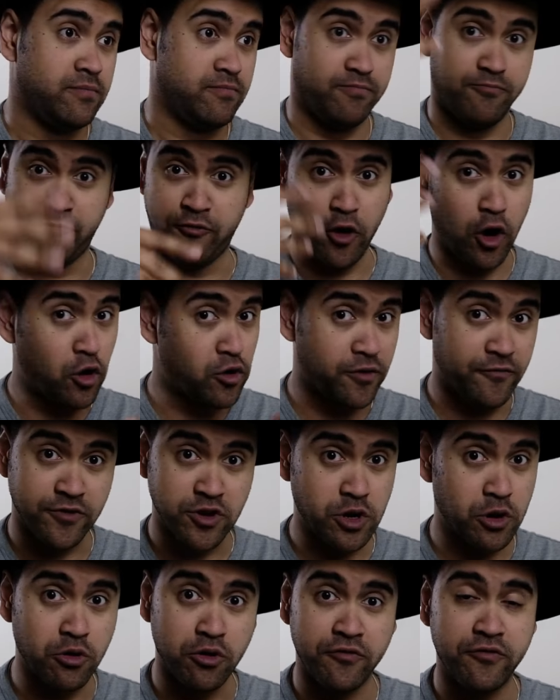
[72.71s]
Follow the
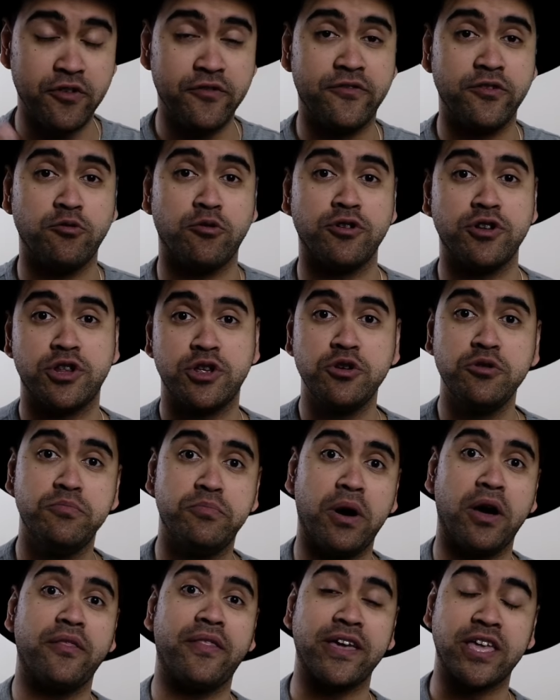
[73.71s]
photographer if you want to,
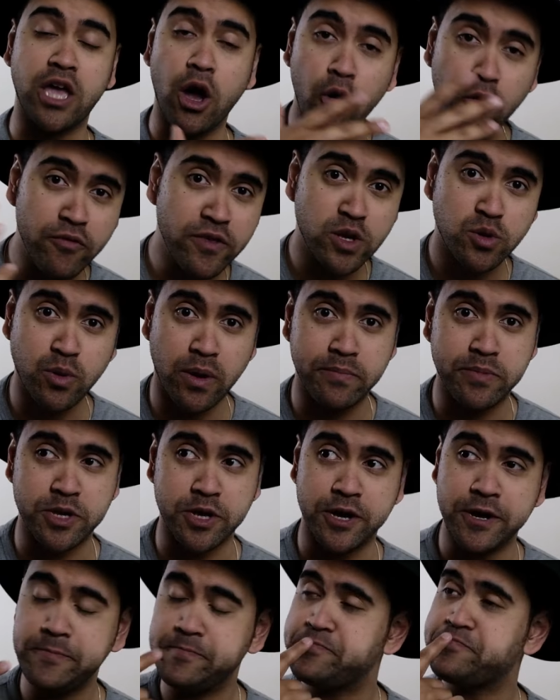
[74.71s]
but they go on this
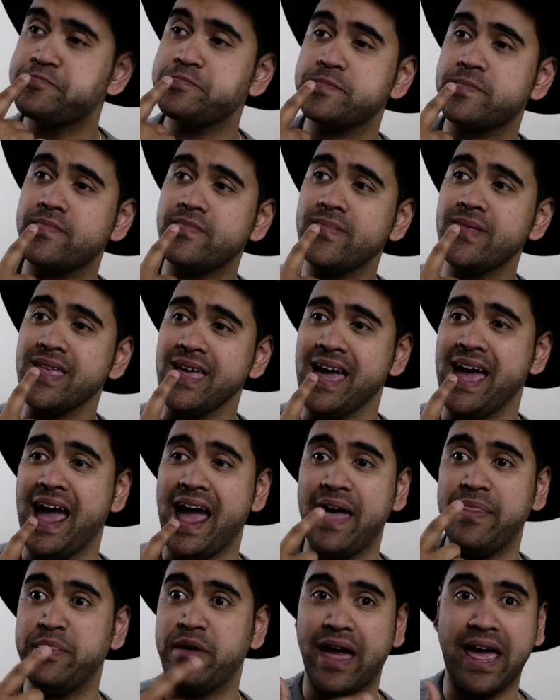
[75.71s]
website
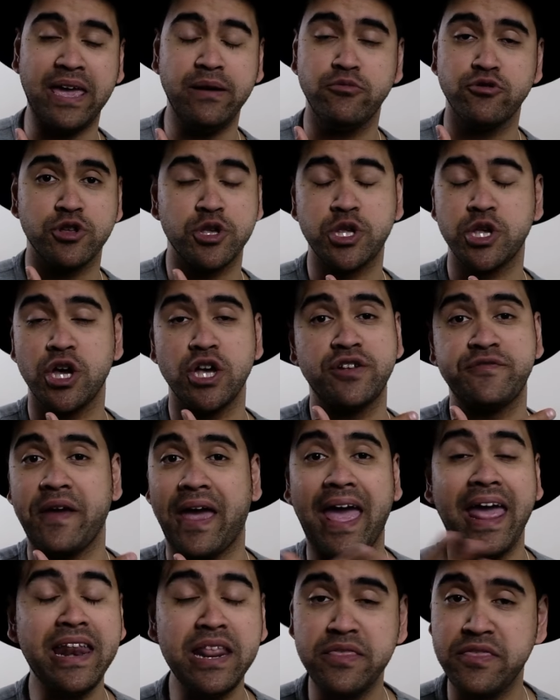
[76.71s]
and they're able to search for
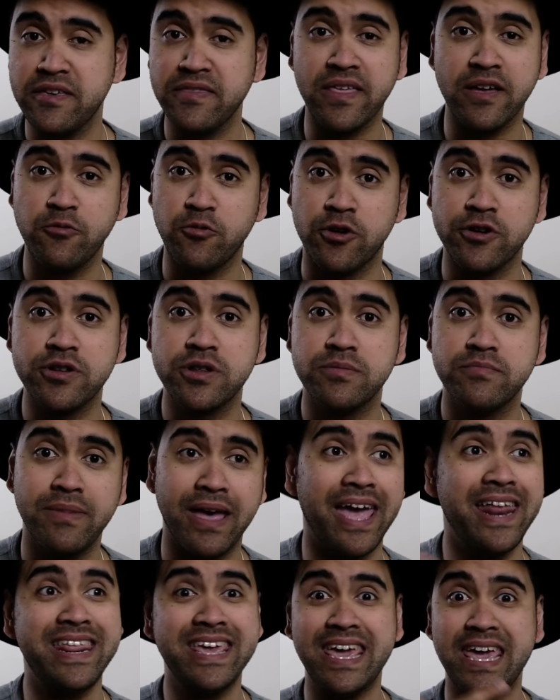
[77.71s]
anything they want,
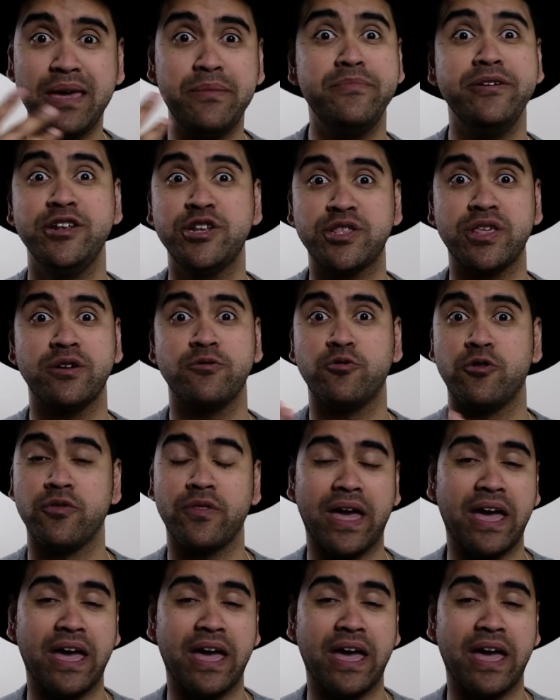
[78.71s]
any image they want.